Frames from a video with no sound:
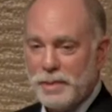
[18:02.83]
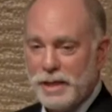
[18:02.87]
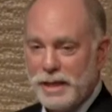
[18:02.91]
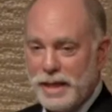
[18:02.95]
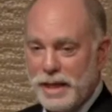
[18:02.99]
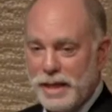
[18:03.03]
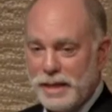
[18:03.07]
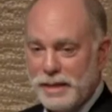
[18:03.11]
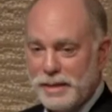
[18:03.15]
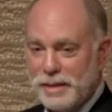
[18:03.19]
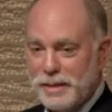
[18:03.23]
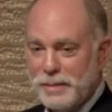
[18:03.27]
than
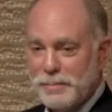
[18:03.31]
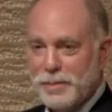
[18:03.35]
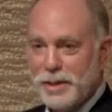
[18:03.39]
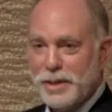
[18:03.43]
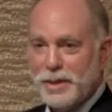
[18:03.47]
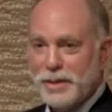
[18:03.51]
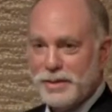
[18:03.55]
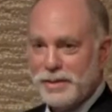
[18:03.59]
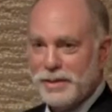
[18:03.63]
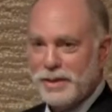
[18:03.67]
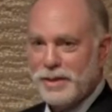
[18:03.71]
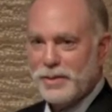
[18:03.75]
I did
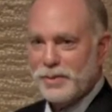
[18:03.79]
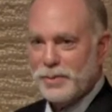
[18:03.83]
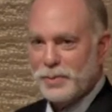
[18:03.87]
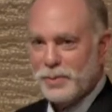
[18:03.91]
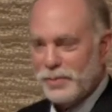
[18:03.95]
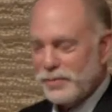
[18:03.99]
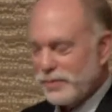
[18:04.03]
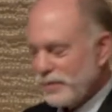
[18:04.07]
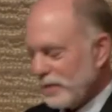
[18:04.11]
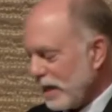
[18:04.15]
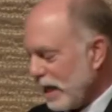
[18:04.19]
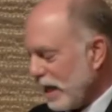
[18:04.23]
because theirs was
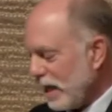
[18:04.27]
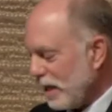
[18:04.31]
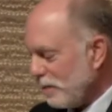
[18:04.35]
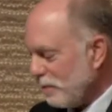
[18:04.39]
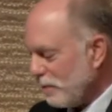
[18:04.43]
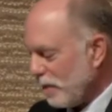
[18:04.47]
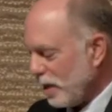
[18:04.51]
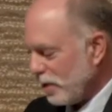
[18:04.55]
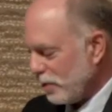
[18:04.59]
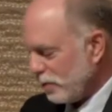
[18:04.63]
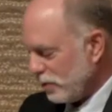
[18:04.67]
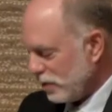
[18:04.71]
flat and
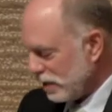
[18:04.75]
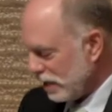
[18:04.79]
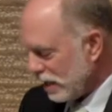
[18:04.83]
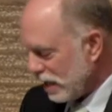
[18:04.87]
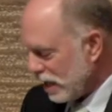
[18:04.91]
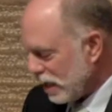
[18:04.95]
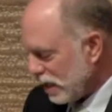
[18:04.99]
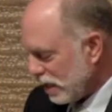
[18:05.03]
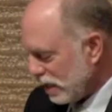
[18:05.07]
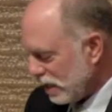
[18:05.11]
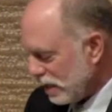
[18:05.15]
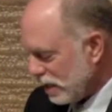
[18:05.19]
mine was
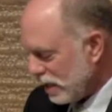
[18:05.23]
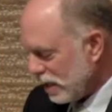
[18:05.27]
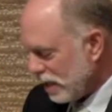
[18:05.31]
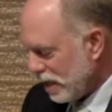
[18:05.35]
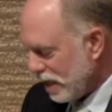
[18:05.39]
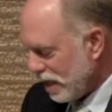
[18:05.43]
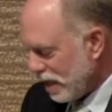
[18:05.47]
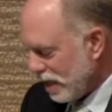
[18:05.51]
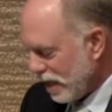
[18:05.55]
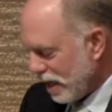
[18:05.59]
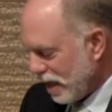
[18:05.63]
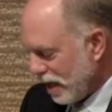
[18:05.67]
not.
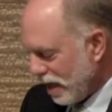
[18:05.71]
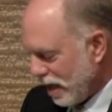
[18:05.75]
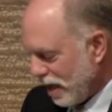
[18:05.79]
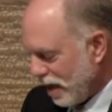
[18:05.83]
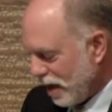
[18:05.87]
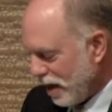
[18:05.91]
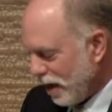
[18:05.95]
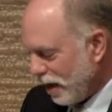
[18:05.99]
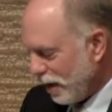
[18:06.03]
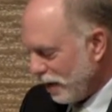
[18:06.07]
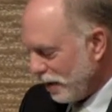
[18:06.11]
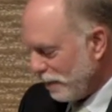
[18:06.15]

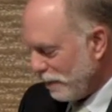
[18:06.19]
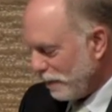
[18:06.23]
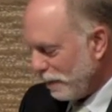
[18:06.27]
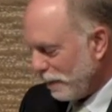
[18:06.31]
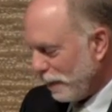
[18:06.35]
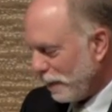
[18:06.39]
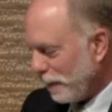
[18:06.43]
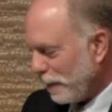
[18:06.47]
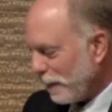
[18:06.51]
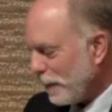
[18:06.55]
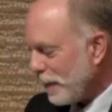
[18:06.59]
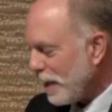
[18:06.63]

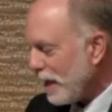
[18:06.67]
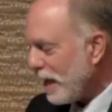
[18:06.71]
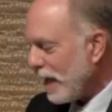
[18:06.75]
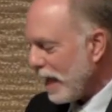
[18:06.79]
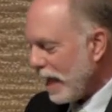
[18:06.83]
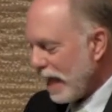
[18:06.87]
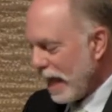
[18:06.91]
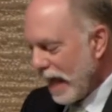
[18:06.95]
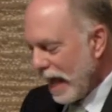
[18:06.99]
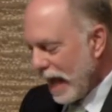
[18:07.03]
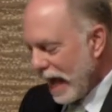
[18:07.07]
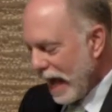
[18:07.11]
Um,
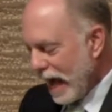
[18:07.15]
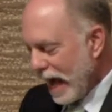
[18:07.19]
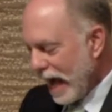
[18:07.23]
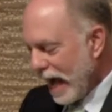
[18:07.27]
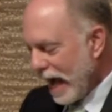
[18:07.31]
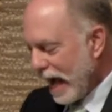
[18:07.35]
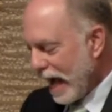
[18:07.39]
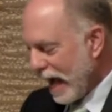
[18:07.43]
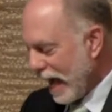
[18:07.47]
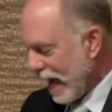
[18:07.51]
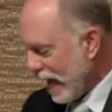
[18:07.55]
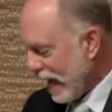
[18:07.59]

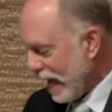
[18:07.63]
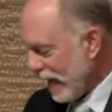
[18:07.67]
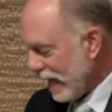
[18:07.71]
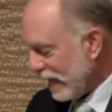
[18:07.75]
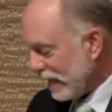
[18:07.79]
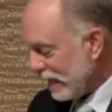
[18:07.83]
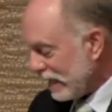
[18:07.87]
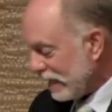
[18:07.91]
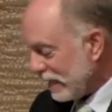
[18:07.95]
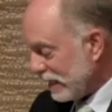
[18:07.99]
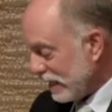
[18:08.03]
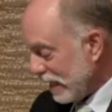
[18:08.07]

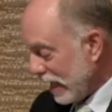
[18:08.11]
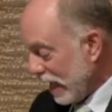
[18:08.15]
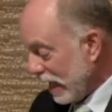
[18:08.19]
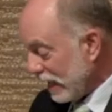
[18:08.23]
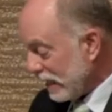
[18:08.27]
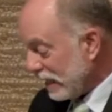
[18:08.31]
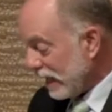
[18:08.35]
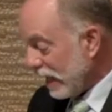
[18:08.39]
and, and